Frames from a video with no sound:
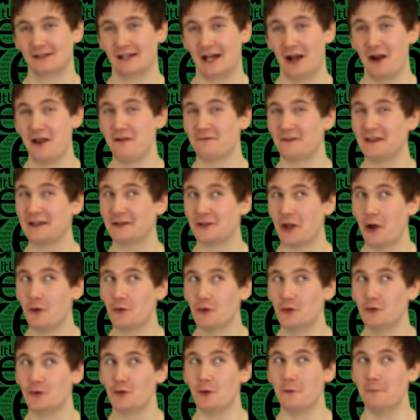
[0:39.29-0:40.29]
I don't even think
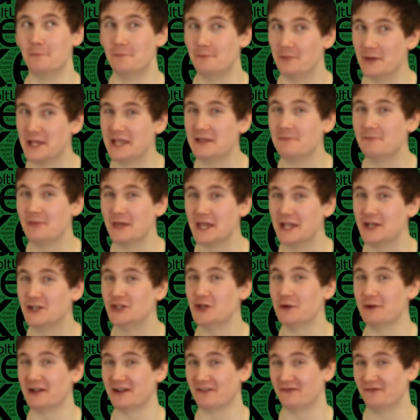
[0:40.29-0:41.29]
Goku could beat
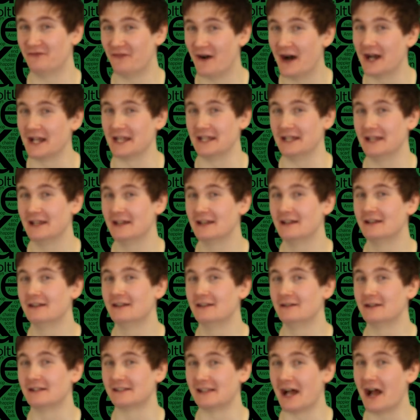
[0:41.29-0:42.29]
Pikachu in a fight.
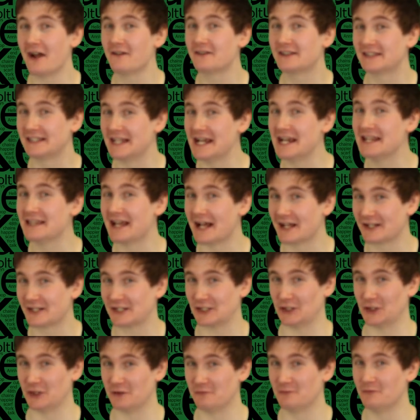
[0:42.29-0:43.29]
Because I've seen that
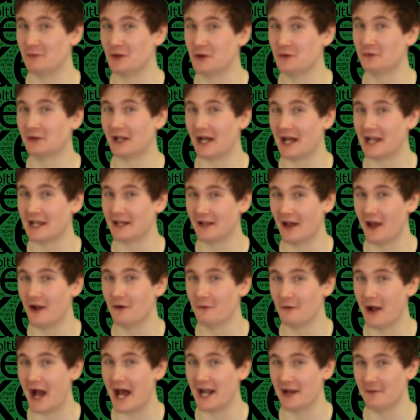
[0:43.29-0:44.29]
Sun and Moon,
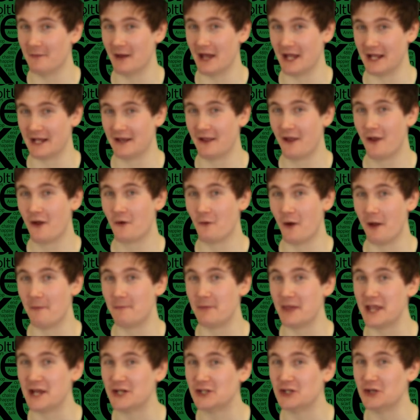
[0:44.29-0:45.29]
anime, where
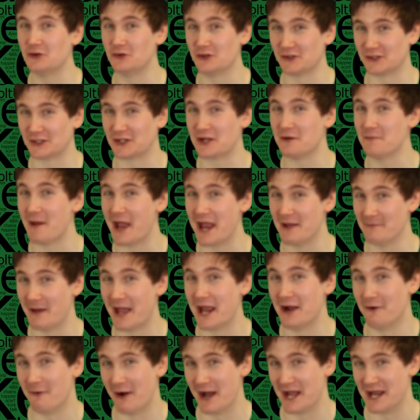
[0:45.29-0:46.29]
Pikachu does a
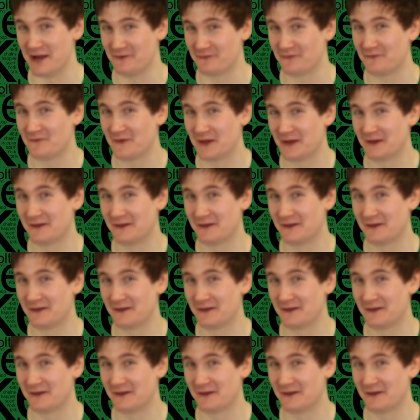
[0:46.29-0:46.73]
Kamehameha wave.